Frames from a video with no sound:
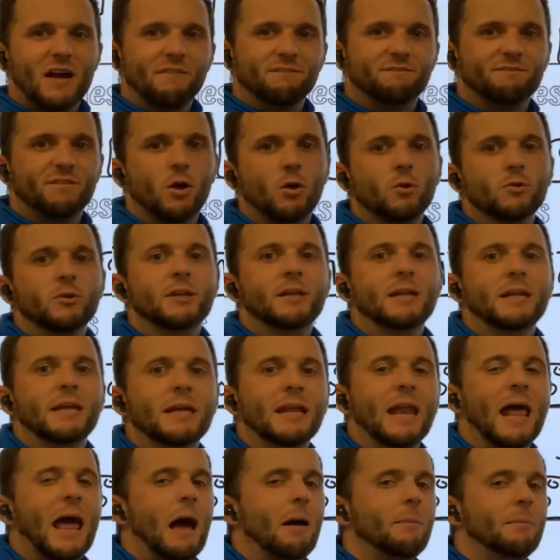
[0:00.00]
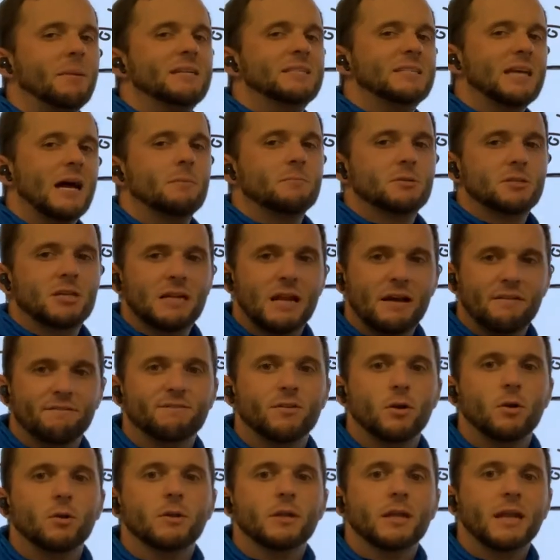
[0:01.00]
folded it, how many times could I
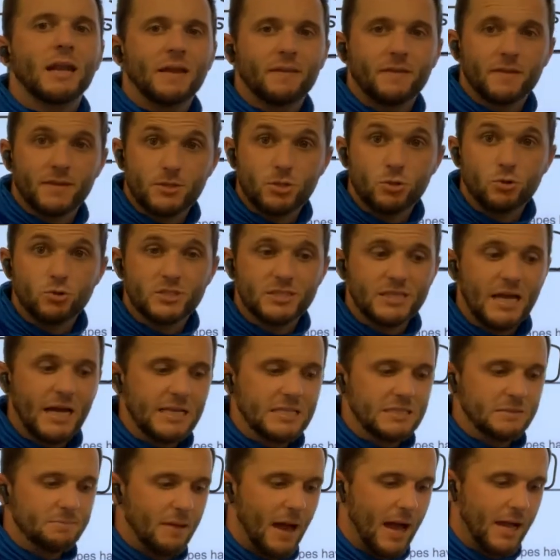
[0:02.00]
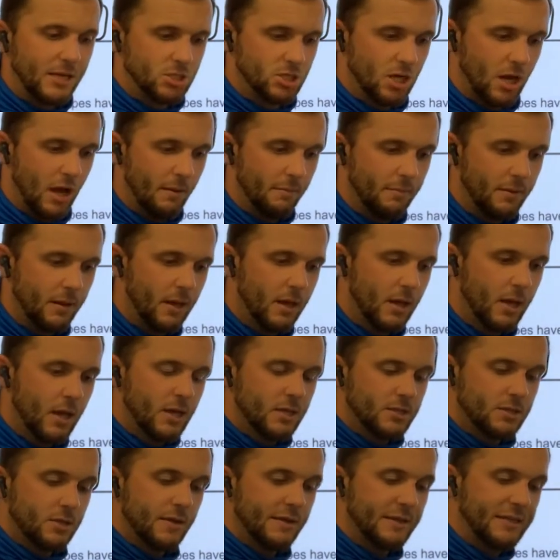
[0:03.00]
fold it and the two sides match up?
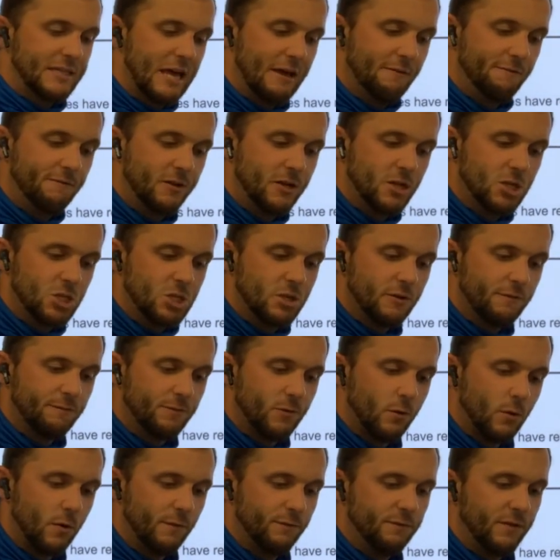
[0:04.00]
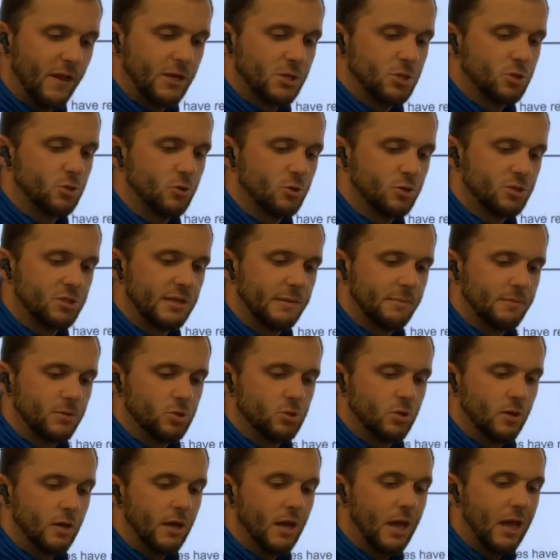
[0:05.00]
So the definition for reflectional
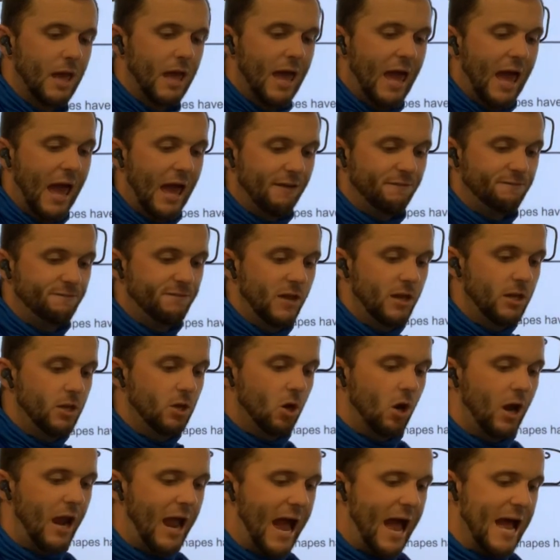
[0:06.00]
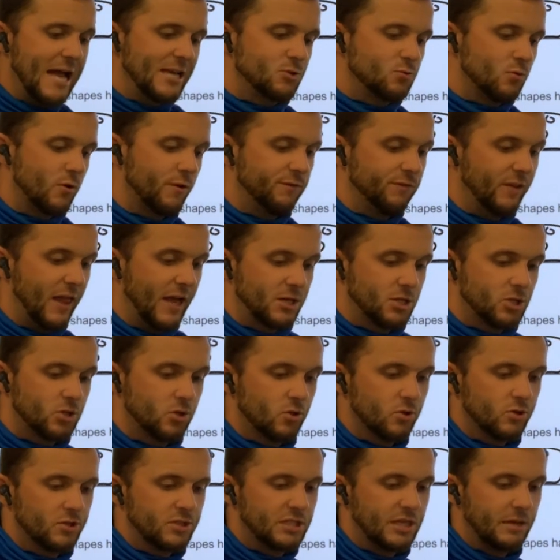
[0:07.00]
symmetry, a figure has
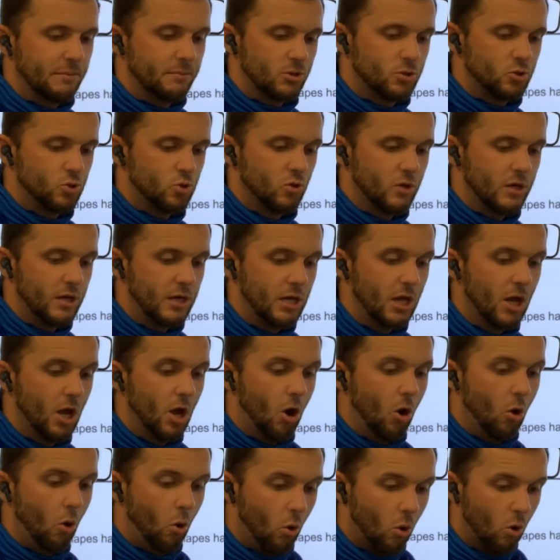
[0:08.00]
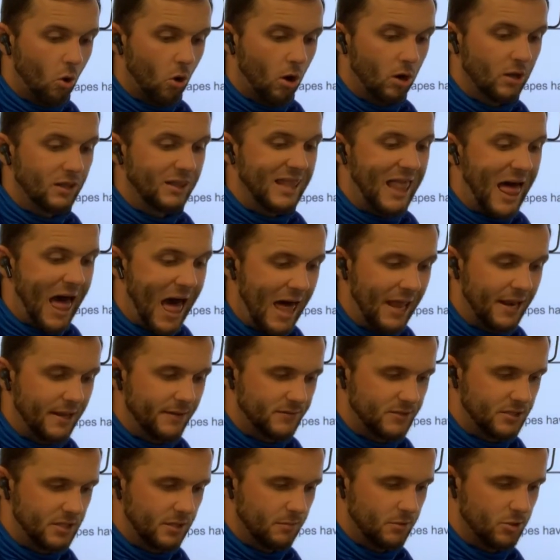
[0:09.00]
reflectional symmetry or line of
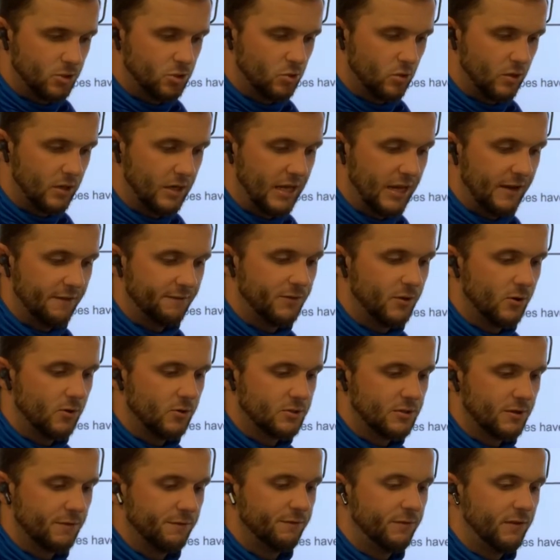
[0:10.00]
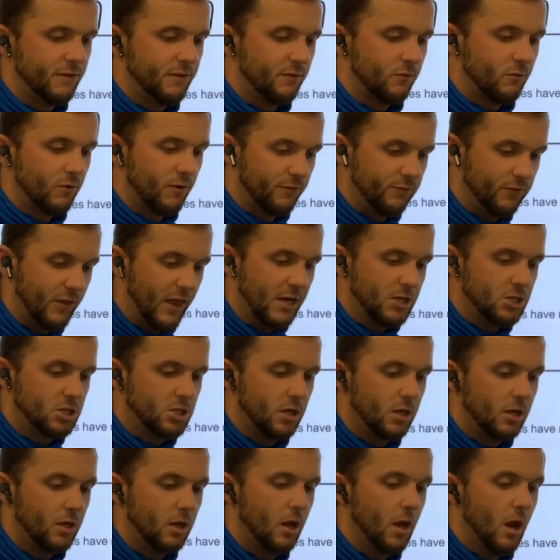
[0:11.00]
symmetry if there is a
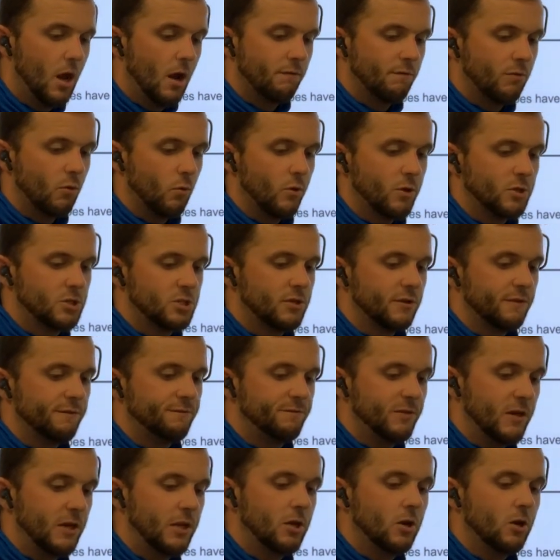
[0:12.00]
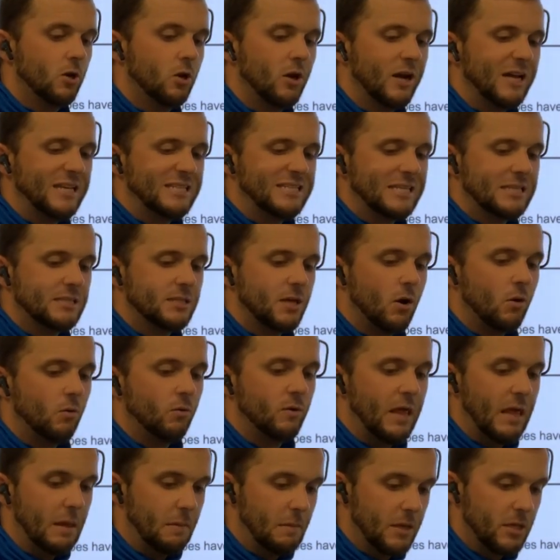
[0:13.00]
reflection for which a figure is its
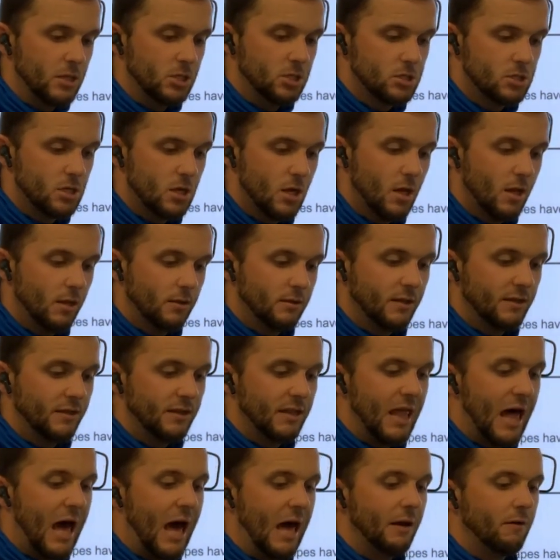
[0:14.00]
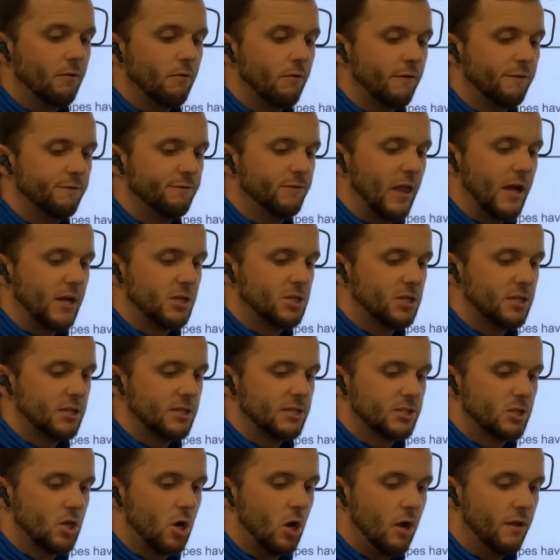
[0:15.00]
own image. The line of reflection
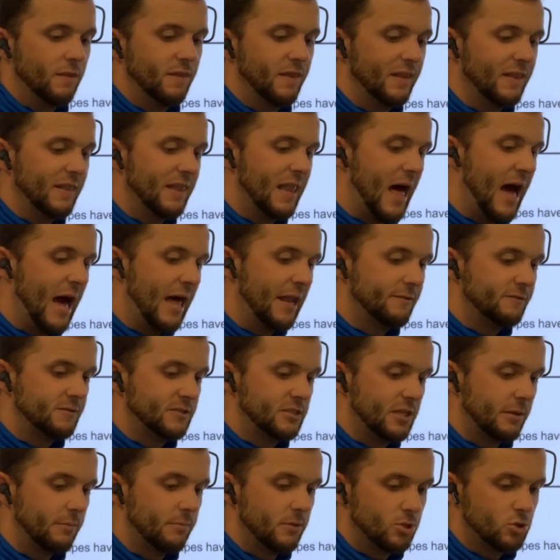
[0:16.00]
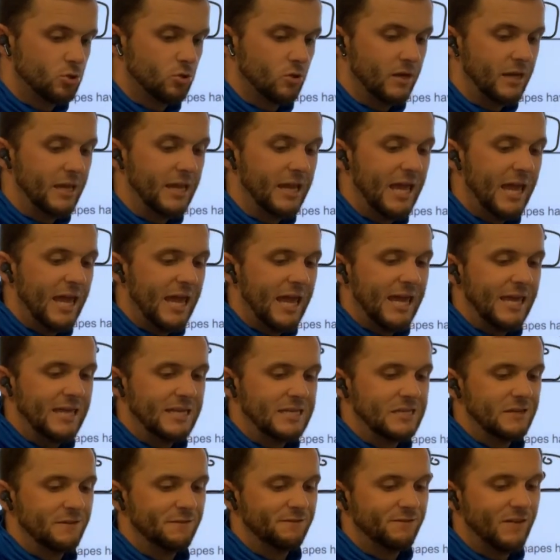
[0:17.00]
is called the line of symmetry.
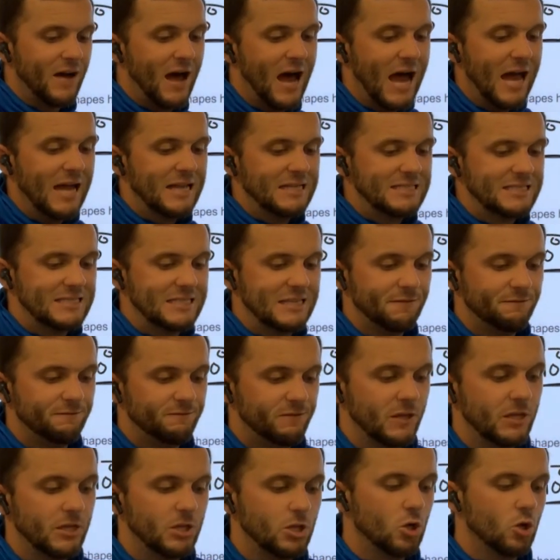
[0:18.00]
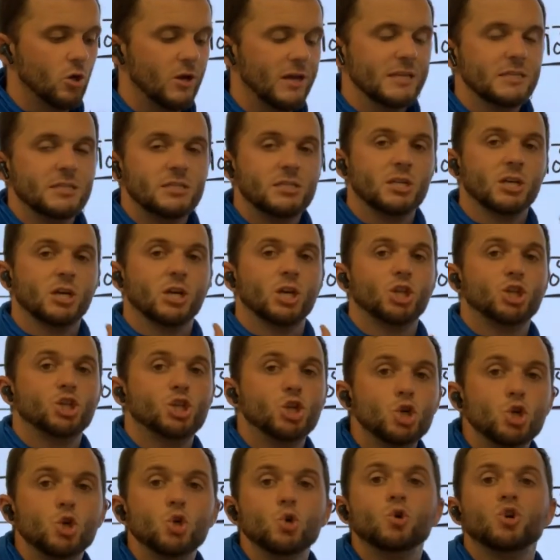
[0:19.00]
It divides the figure into
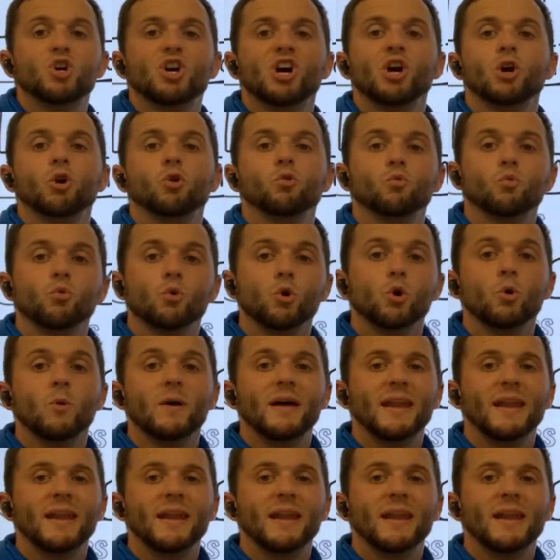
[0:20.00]
two congruent